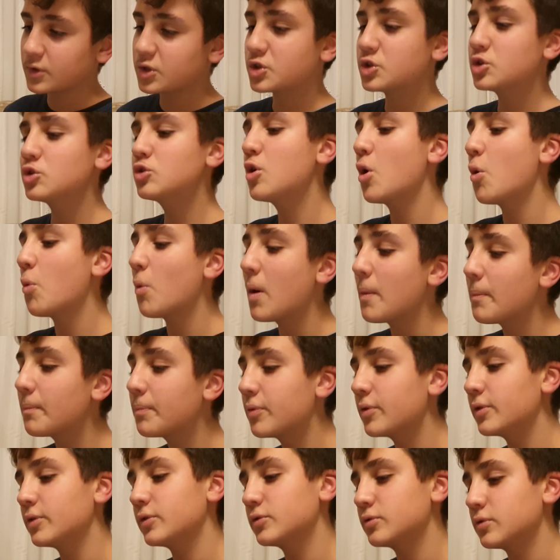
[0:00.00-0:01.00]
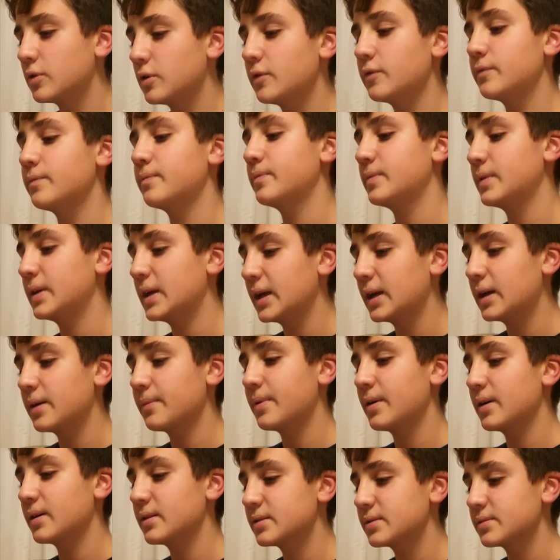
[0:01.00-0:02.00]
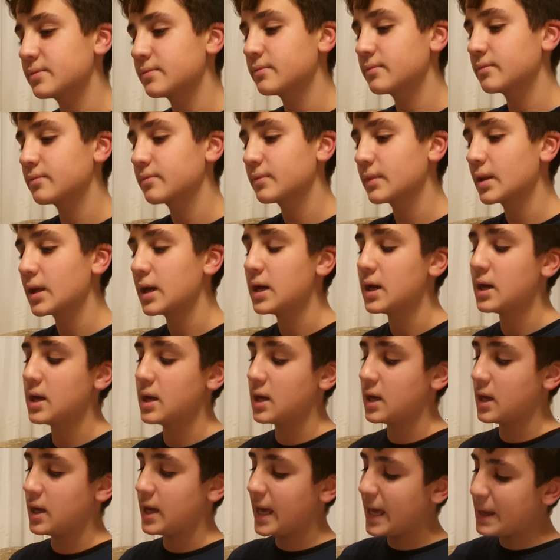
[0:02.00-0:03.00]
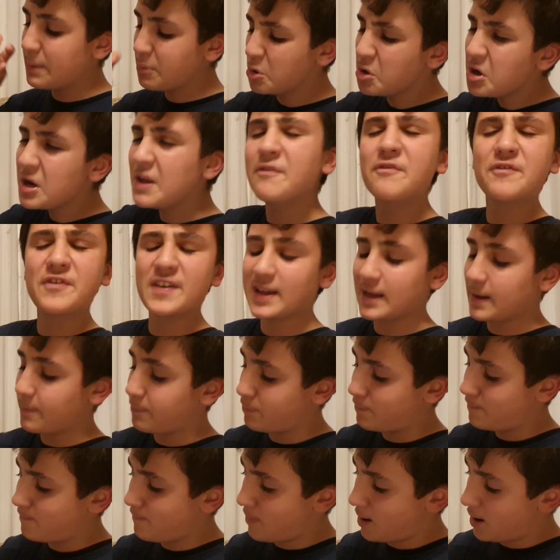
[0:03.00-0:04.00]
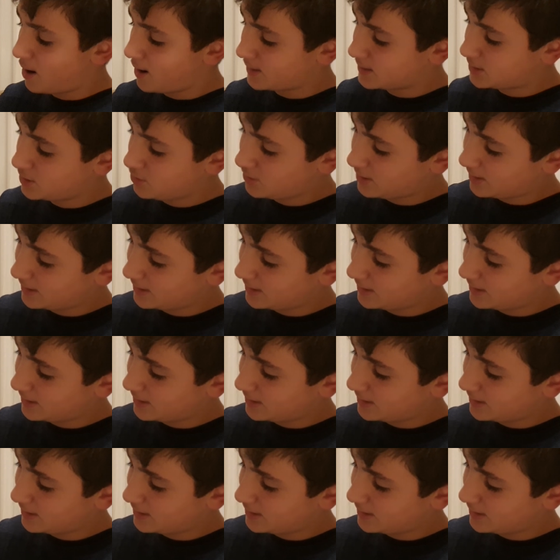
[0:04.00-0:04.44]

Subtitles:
got 1.12 gigabytes. It will leave finger marks, look at